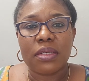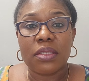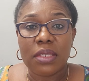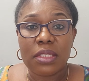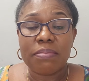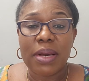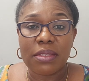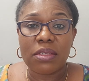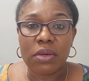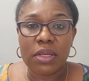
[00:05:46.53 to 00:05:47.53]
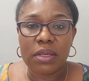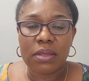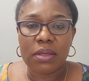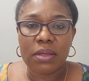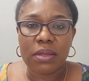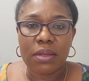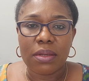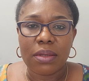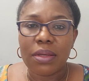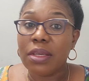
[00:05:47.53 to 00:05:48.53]
this man Sonny
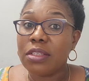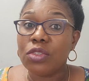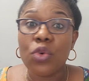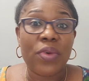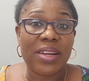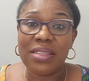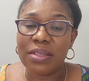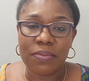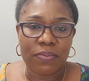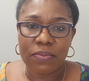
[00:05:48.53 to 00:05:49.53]
is so randy.